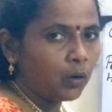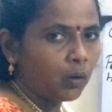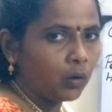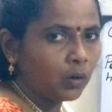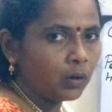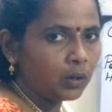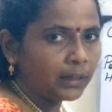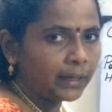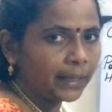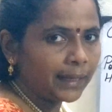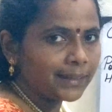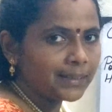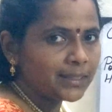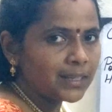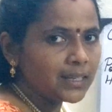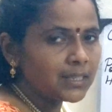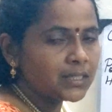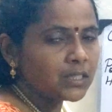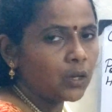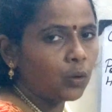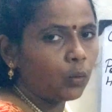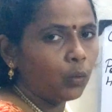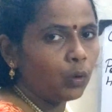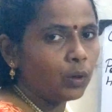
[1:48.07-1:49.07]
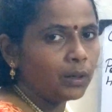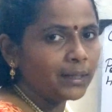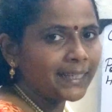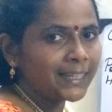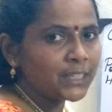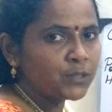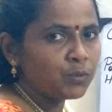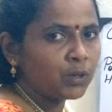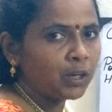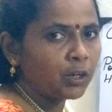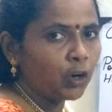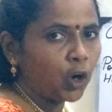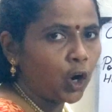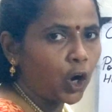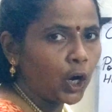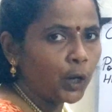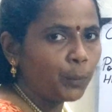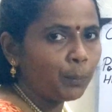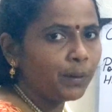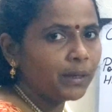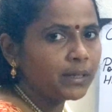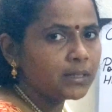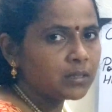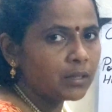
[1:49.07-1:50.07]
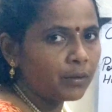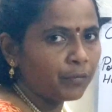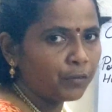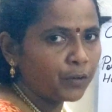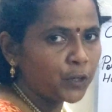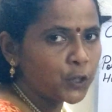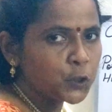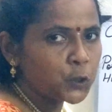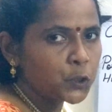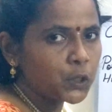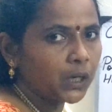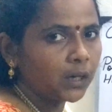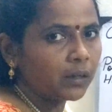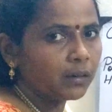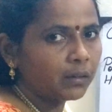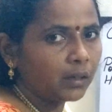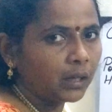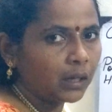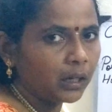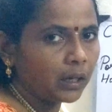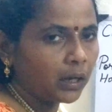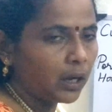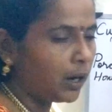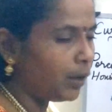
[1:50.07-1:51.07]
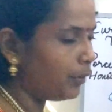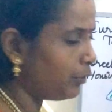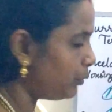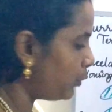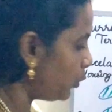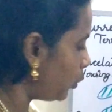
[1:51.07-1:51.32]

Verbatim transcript: voltages the voltage will not be sufficient enough